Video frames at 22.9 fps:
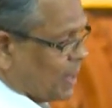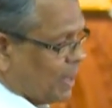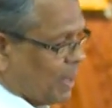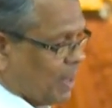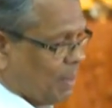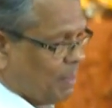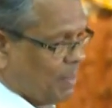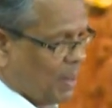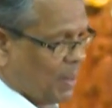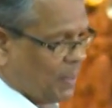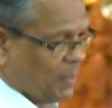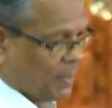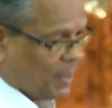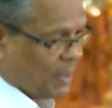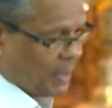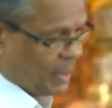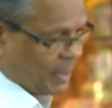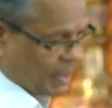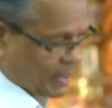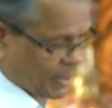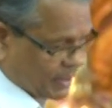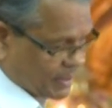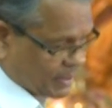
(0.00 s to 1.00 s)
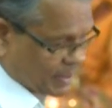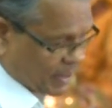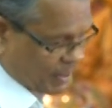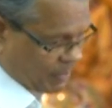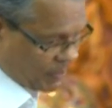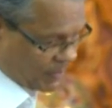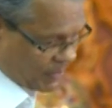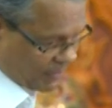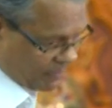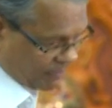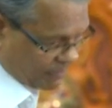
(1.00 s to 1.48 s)
you are talking
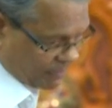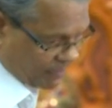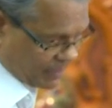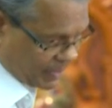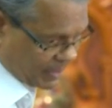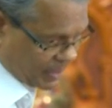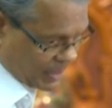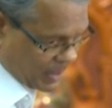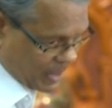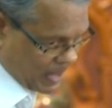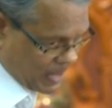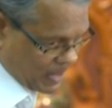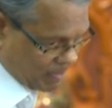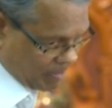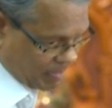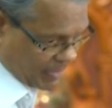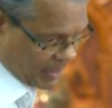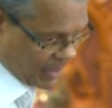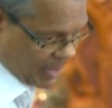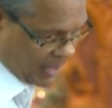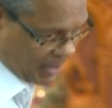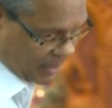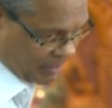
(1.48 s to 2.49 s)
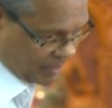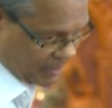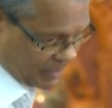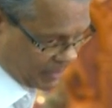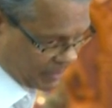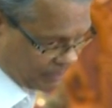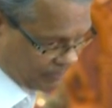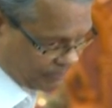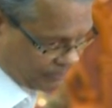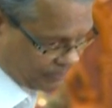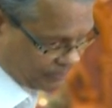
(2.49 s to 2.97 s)
about the concept of
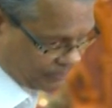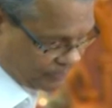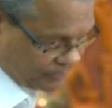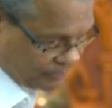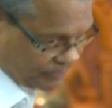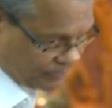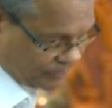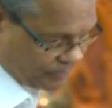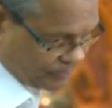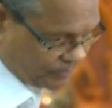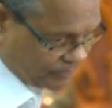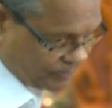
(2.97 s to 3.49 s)
karma.